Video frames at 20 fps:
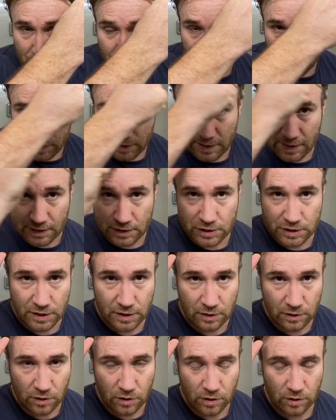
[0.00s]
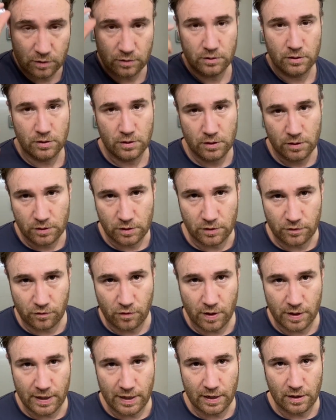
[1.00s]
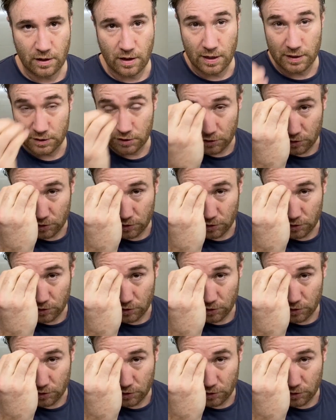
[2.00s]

bleaching along the front hairline